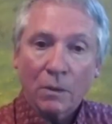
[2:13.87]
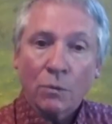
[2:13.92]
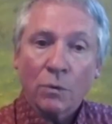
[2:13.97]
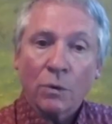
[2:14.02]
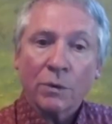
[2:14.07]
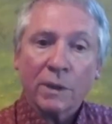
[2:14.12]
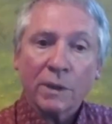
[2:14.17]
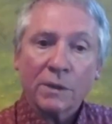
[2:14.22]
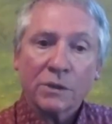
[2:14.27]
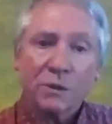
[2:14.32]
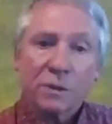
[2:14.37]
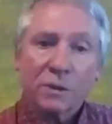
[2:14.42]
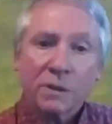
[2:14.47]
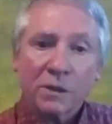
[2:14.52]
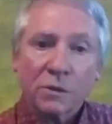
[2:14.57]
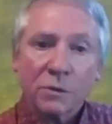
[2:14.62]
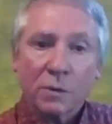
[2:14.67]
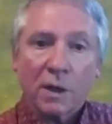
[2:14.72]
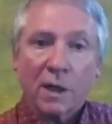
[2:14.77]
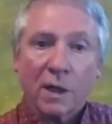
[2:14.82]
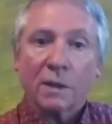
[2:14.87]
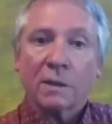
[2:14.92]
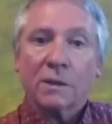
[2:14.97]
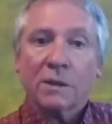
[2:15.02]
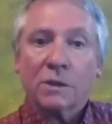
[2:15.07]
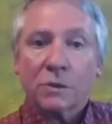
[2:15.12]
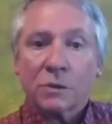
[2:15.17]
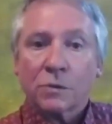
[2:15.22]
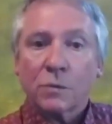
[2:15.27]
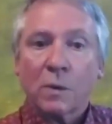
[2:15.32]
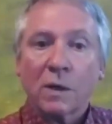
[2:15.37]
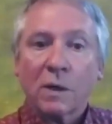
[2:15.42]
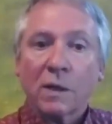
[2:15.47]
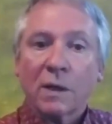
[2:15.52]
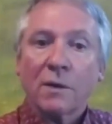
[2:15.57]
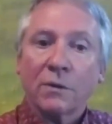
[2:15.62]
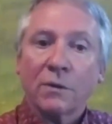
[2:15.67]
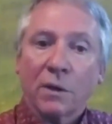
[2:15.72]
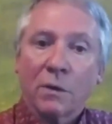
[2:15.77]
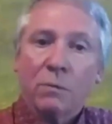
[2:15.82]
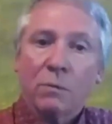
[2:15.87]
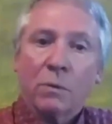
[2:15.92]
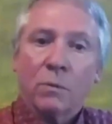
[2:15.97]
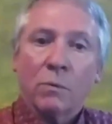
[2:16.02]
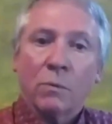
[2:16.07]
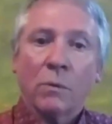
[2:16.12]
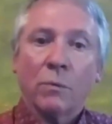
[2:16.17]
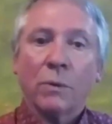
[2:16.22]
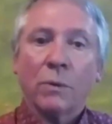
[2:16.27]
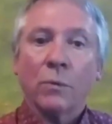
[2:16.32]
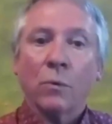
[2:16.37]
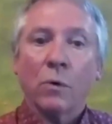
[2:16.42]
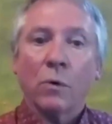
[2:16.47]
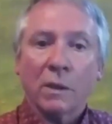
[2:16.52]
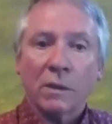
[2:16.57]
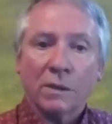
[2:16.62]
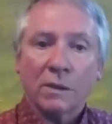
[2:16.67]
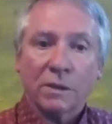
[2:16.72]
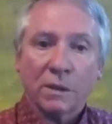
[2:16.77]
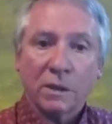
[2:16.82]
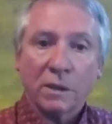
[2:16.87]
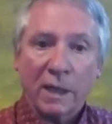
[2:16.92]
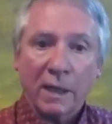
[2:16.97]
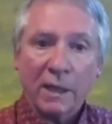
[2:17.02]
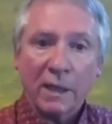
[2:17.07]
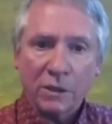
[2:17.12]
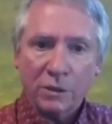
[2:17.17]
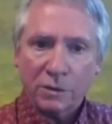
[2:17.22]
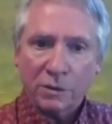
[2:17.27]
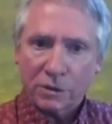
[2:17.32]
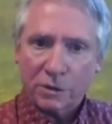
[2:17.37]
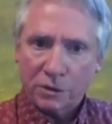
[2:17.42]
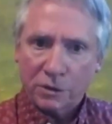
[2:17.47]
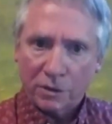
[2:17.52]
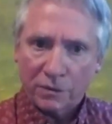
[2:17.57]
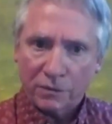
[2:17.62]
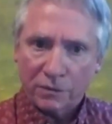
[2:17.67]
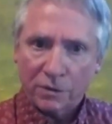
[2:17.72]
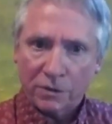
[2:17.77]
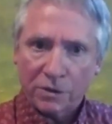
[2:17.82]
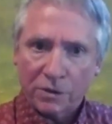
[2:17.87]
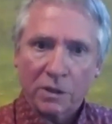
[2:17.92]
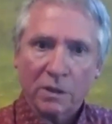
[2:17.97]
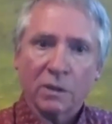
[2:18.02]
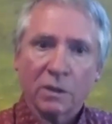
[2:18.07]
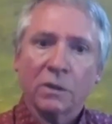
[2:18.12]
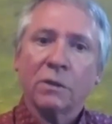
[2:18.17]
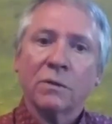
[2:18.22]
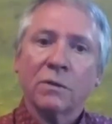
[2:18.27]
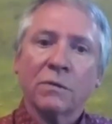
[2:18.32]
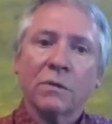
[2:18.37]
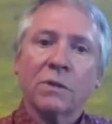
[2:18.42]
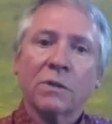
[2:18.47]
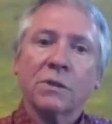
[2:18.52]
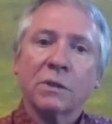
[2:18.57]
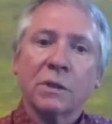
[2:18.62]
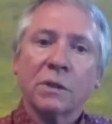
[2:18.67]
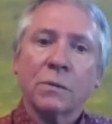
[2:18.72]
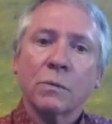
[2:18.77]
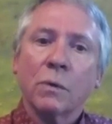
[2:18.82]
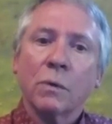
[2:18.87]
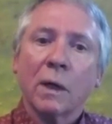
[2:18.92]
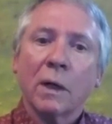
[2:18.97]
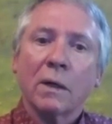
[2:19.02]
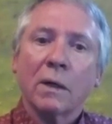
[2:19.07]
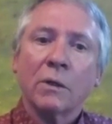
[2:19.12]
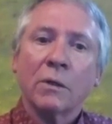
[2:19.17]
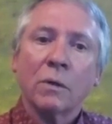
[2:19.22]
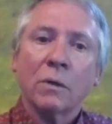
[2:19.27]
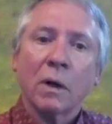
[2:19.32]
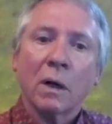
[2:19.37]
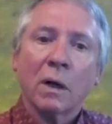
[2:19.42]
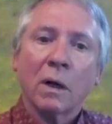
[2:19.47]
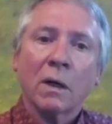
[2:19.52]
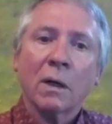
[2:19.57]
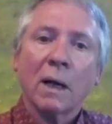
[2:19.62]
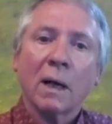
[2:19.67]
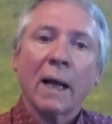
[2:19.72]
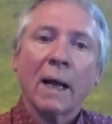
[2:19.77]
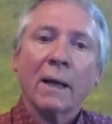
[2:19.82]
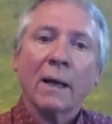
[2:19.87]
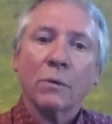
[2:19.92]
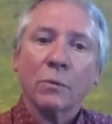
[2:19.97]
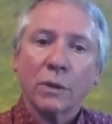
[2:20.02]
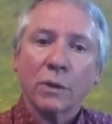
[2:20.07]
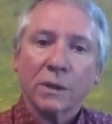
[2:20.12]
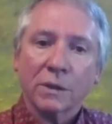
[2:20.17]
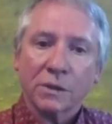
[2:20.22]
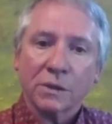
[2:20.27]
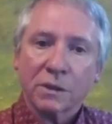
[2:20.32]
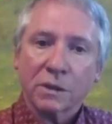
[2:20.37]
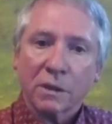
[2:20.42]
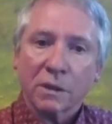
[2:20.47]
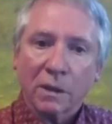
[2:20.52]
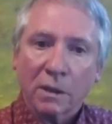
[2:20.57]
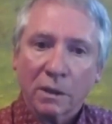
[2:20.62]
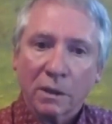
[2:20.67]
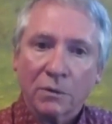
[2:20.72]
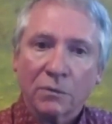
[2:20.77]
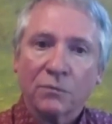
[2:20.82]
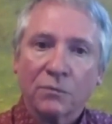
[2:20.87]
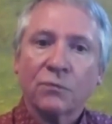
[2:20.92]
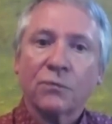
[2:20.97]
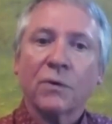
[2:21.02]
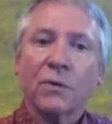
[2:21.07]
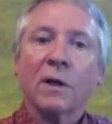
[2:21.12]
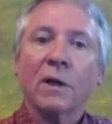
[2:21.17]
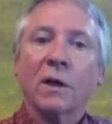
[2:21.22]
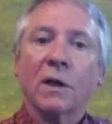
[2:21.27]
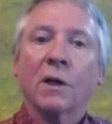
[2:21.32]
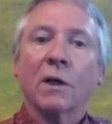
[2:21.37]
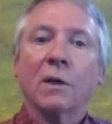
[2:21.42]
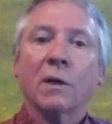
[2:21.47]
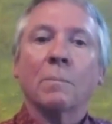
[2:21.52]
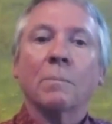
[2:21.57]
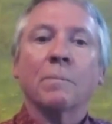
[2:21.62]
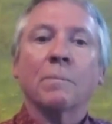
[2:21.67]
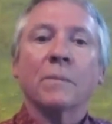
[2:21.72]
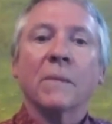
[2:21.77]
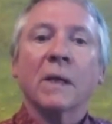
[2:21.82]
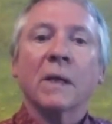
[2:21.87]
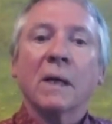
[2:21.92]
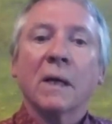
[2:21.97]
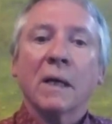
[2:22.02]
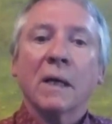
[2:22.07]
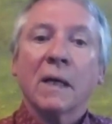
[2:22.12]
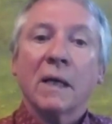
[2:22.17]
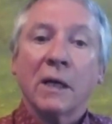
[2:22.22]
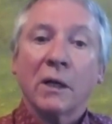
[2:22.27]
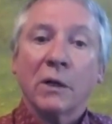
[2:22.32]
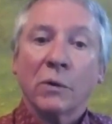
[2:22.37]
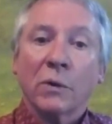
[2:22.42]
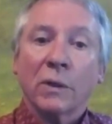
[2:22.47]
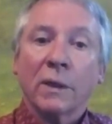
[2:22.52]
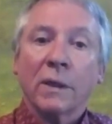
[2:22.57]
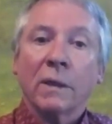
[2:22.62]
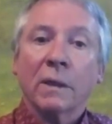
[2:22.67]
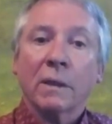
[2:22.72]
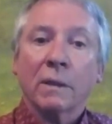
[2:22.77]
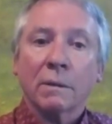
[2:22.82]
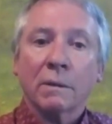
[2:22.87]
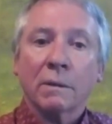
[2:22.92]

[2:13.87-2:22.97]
Well, that's right. And this is why I thought, well, what we want is a dangerous university, a university where you are at risk of hearing